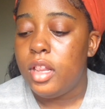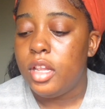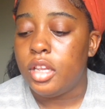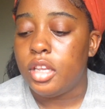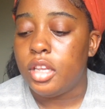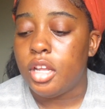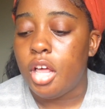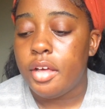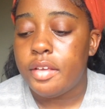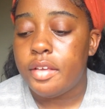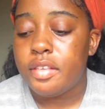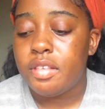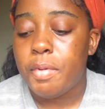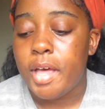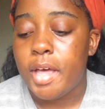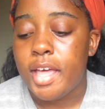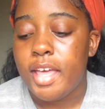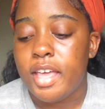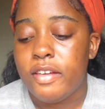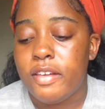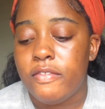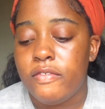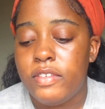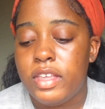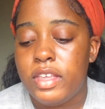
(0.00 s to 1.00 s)
Lux
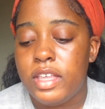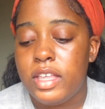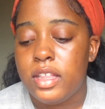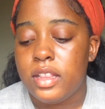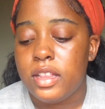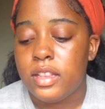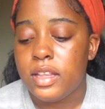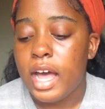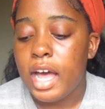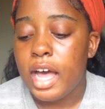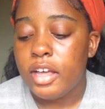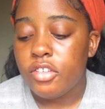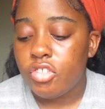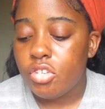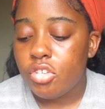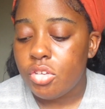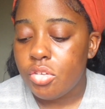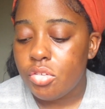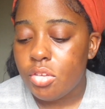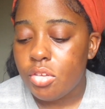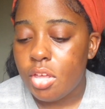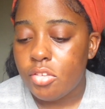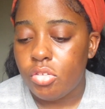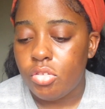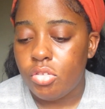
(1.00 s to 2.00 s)
by Envy
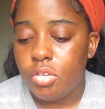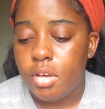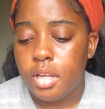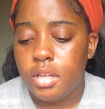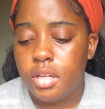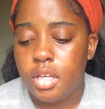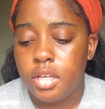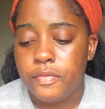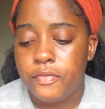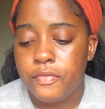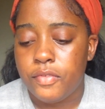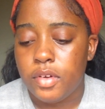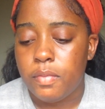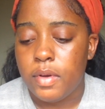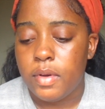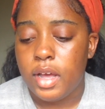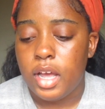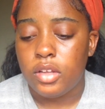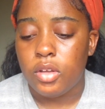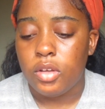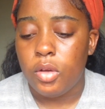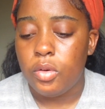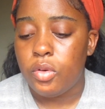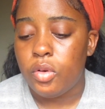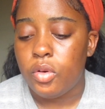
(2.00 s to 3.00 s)
lashes. I just got them from
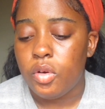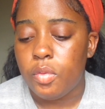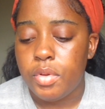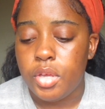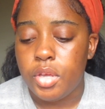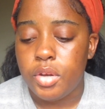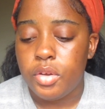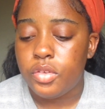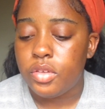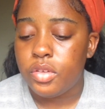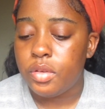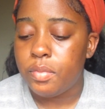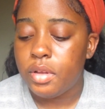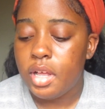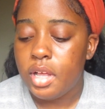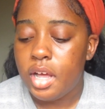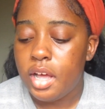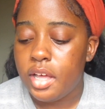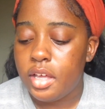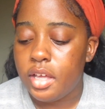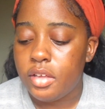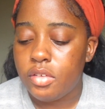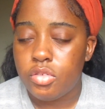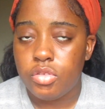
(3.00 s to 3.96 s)
my local beauty supply